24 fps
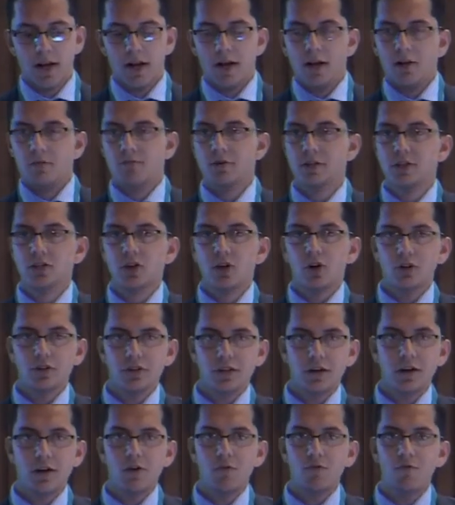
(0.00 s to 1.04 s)
which cost
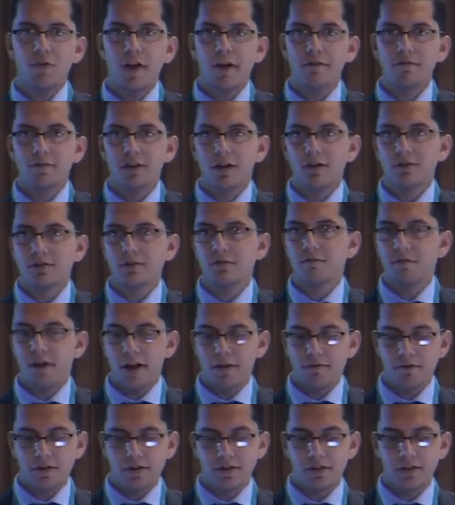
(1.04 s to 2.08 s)
around
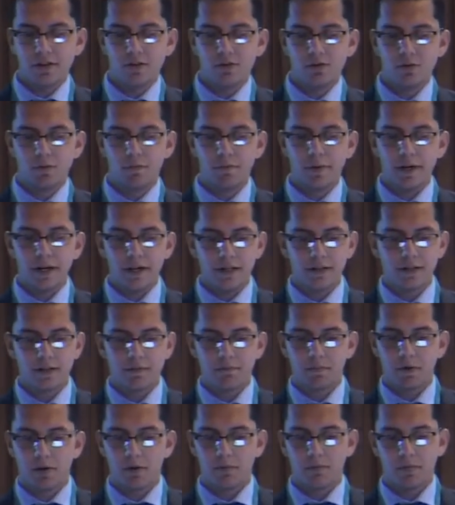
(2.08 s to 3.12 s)
5,500 rupees
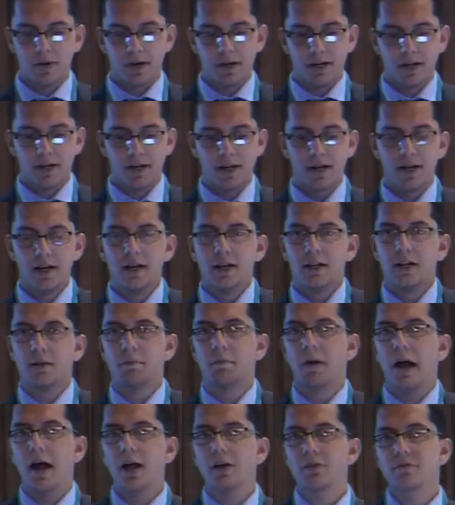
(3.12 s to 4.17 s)
per month. The
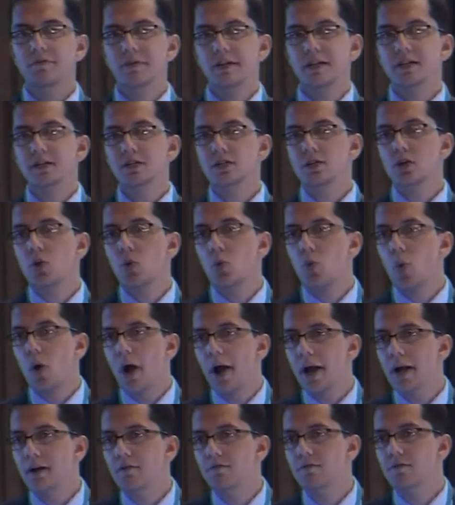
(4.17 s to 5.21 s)
bio-waste
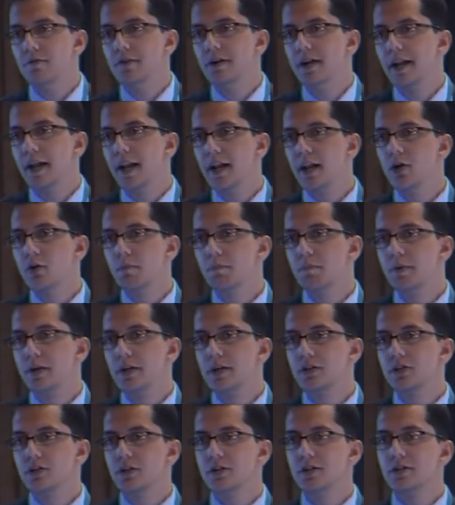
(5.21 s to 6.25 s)
required for daily
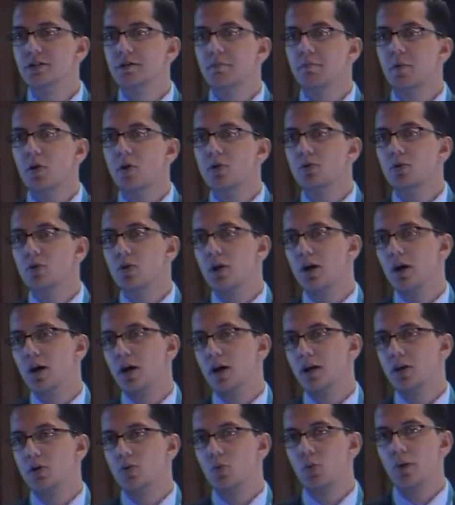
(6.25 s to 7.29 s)
operation is about
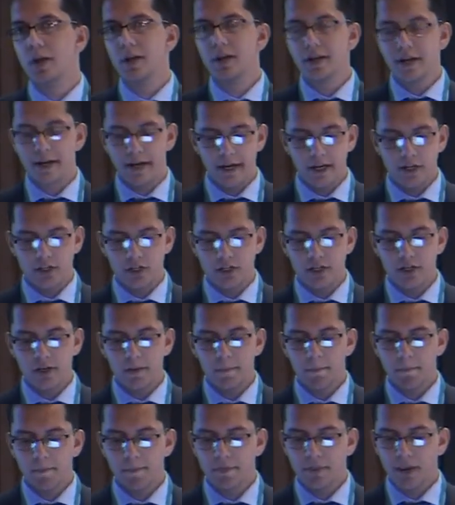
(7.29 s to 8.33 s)
12 kg.
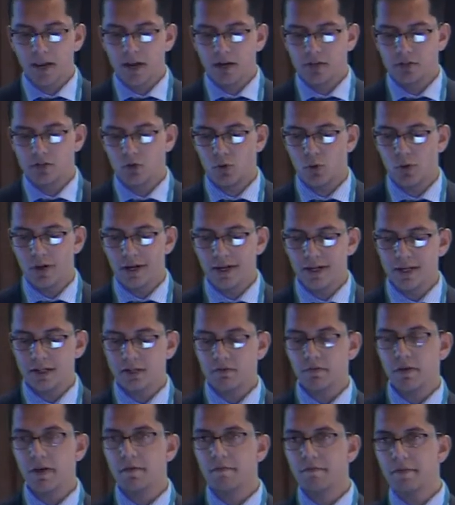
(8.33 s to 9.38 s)
So in
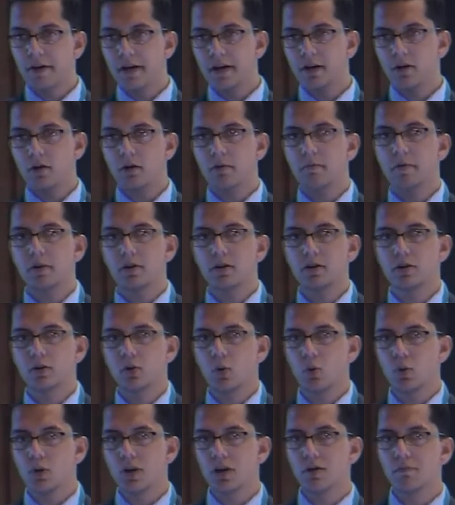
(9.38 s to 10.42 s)
this way, if we talk about the
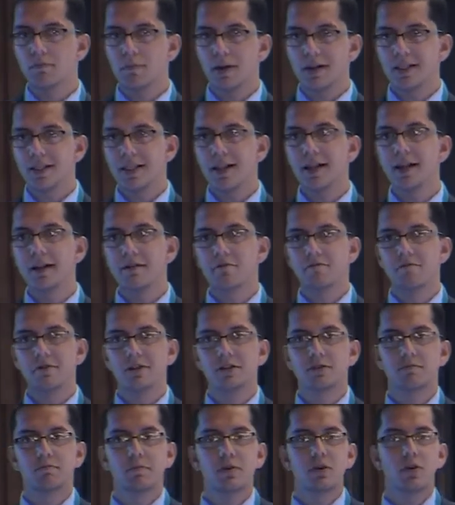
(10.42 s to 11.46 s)
total monthly
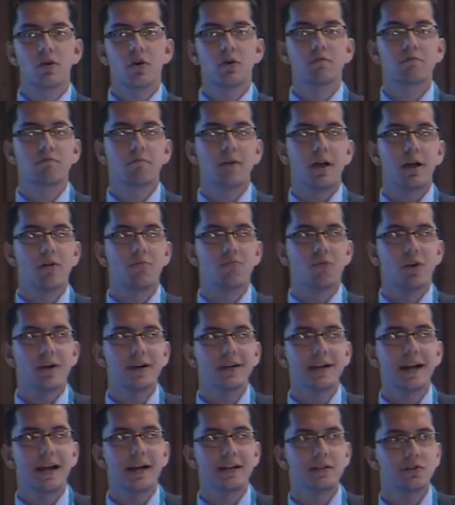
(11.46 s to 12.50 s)
investment on my
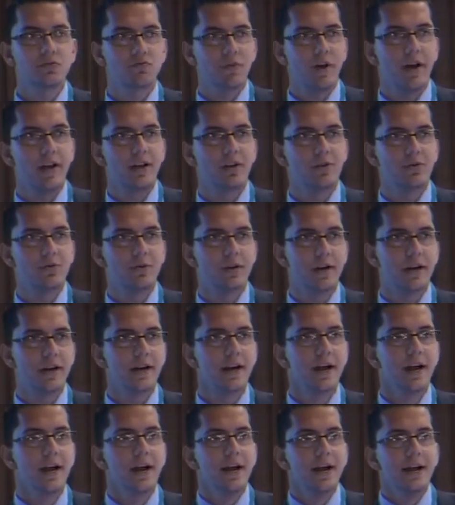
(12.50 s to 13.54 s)
one gasifier unit
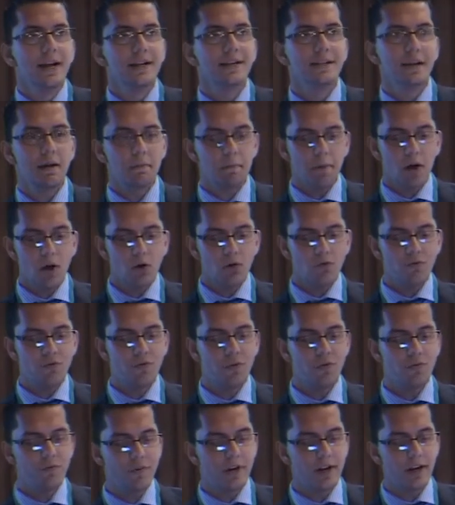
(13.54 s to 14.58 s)
is about
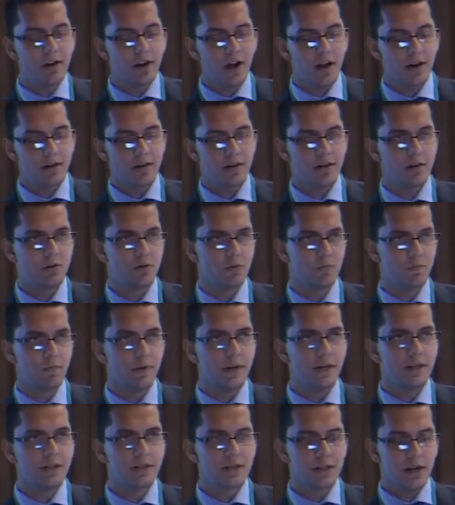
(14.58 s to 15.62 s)
1,500
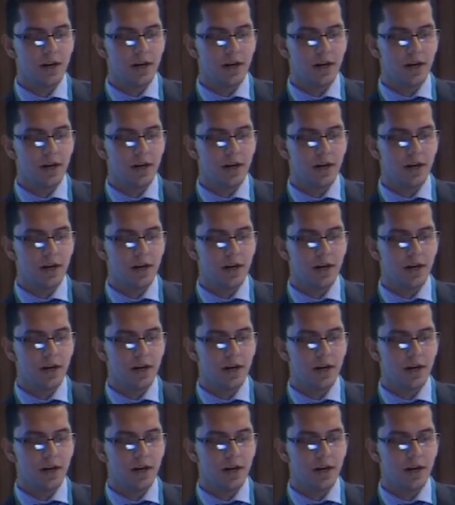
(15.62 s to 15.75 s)
rupees,